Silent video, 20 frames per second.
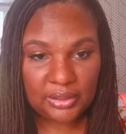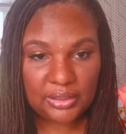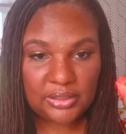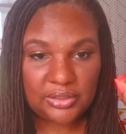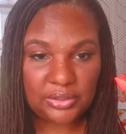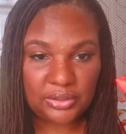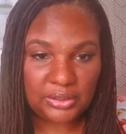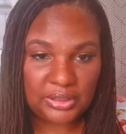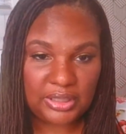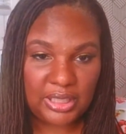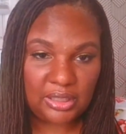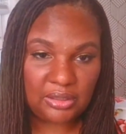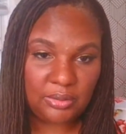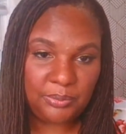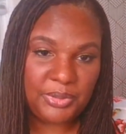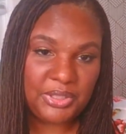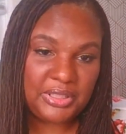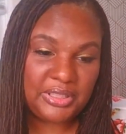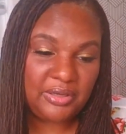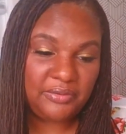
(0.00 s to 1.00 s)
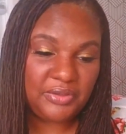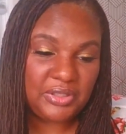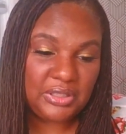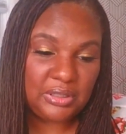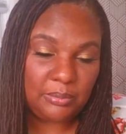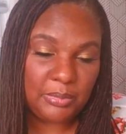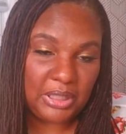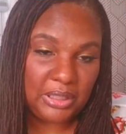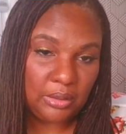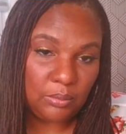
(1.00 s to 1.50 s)
certain elements of it to
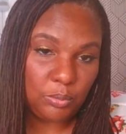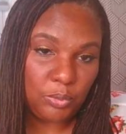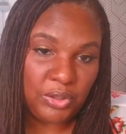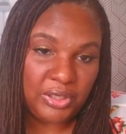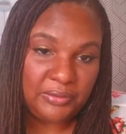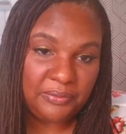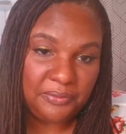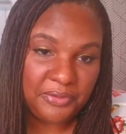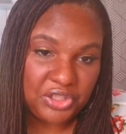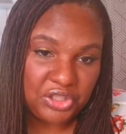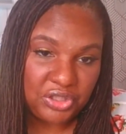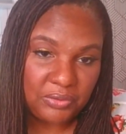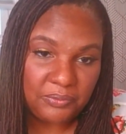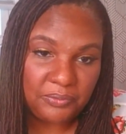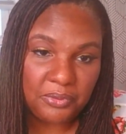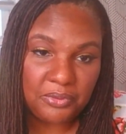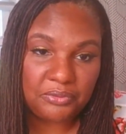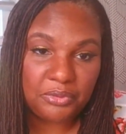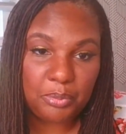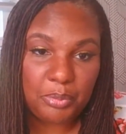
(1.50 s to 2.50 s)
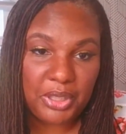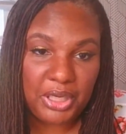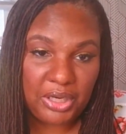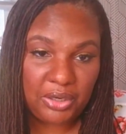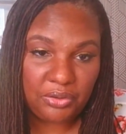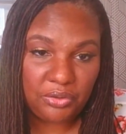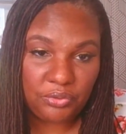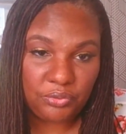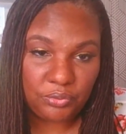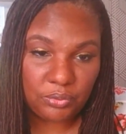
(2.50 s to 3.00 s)
make it more efficient for repair
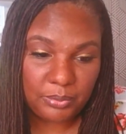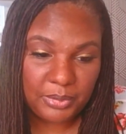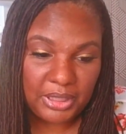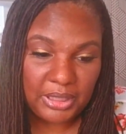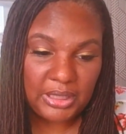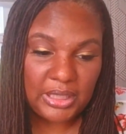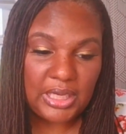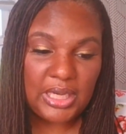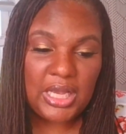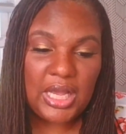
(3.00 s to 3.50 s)
and grooming.